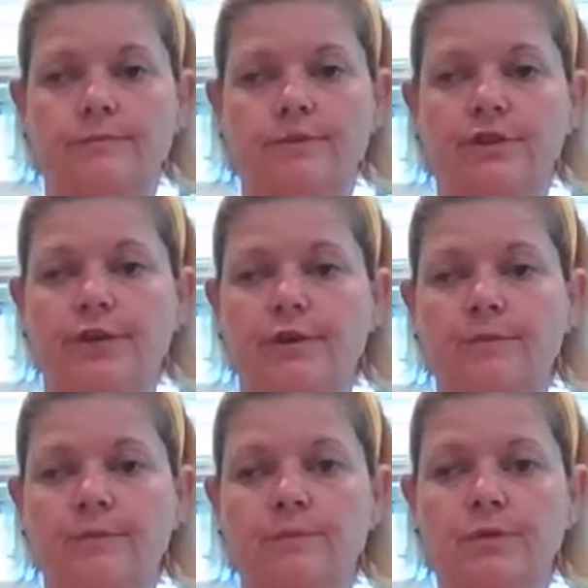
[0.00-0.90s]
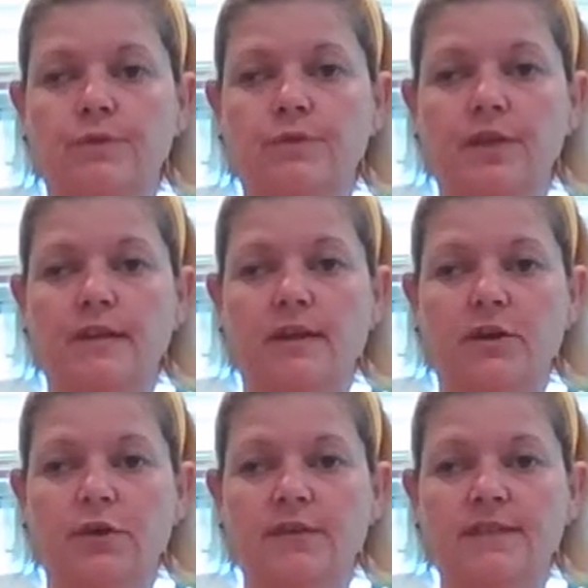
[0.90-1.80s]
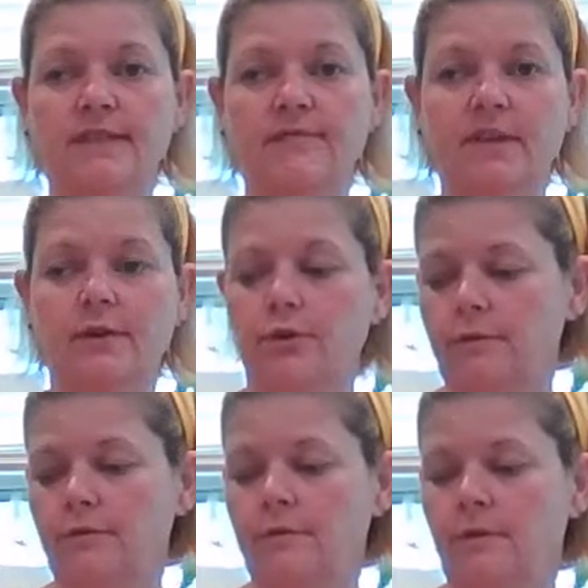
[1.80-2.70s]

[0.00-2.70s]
you know, use it later on this evening, or,